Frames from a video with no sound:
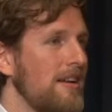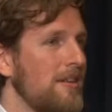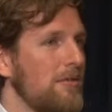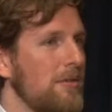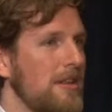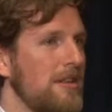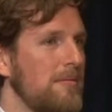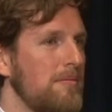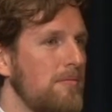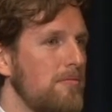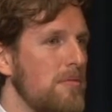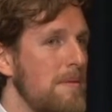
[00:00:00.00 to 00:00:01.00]
one of the
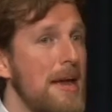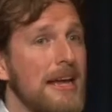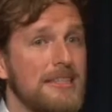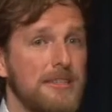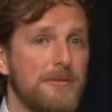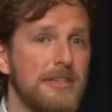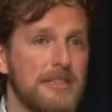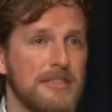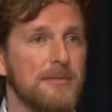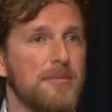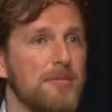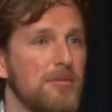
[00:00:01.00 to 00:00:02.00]
amazing reasons
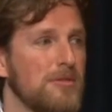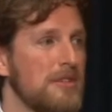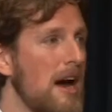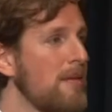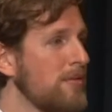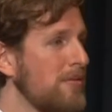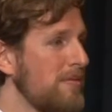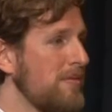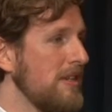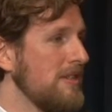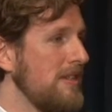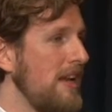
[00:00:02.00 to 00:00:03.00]
that people adopt
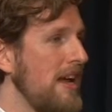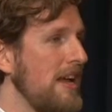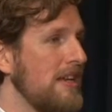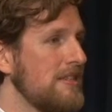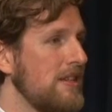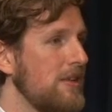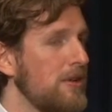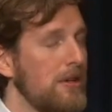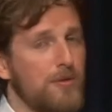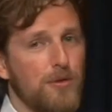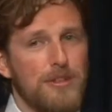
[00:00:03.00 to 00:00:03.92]
WordPress today is the thirty-four